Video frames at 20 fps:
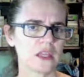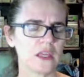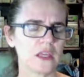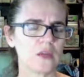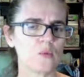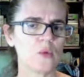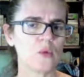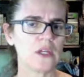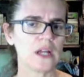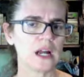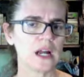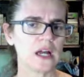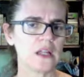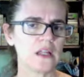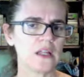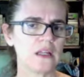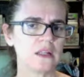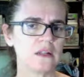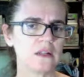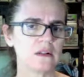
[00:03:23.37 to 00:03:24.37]
we
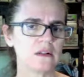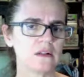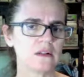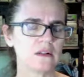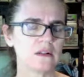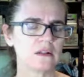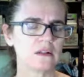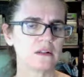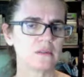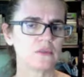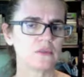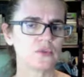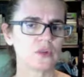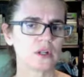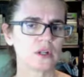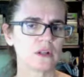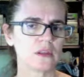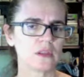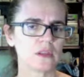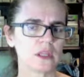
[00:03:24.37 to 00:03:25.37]
added, I'm
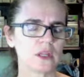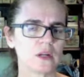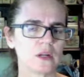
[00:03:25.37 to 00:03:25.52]
trying to think,